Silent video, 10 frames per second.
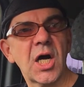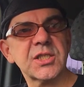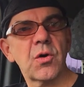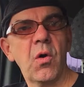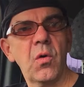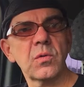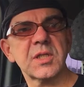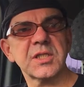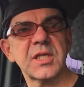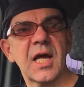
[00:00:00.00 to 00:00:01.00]
as a whole
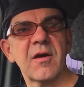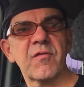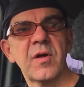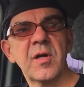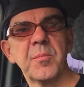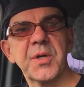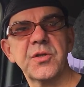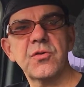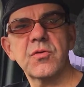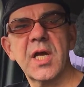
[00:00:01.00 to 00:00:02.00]
doesn't have, but
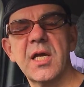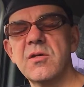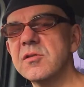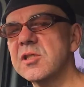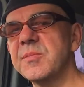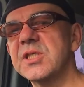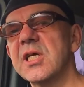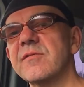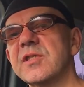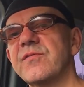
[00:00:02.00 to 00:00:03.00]
the UK used to be
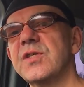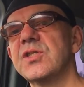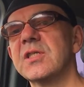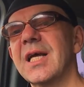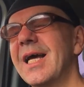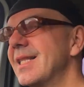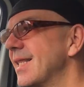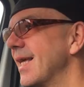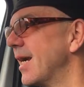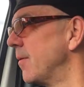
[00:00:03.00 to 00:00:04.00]
self-sufficient,
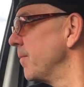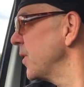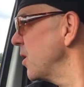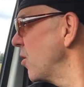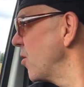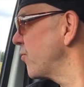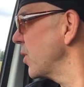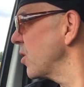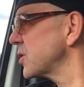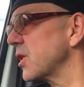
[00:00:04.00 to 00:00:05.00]
and there, you know, if
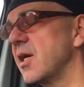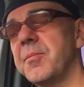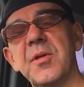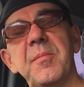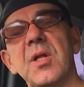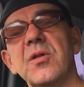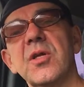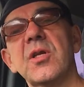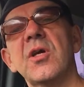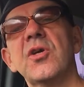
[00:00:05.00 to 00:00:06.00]
we lost a couple of
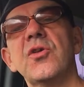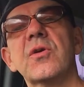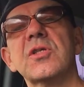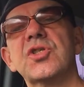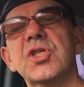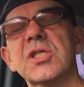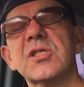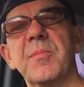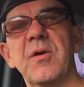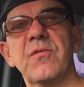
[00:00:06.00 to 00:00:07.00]
million, you could
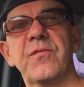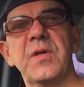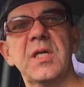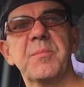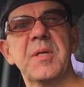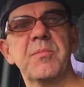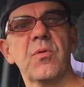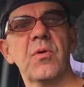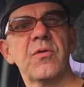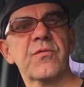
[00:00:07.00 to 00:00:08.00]
just about feed
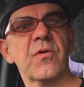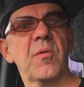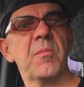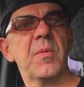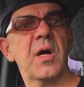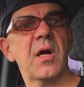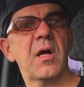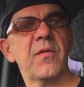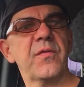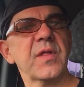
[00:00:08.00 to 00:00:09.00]
people from
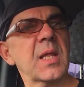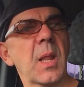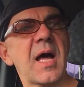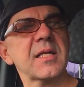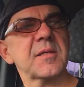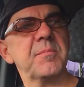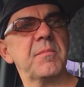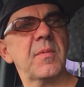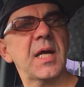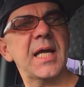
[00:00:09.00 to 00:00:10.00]
the land
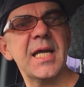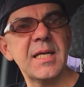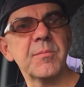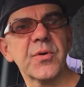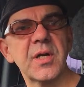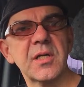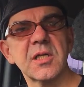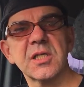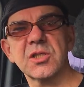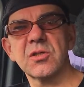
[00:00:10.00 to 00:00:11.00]
in
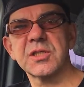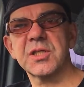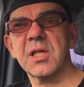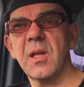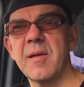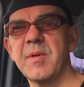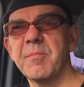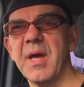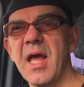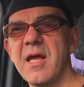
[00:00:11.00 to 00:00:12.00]
Britain, as long as the
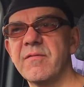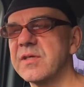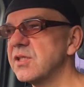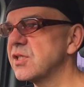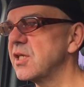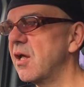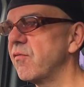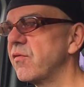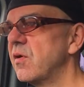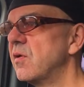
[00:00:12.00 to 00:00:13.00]
climate behaved
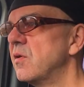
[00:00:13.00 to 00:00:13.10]
itself.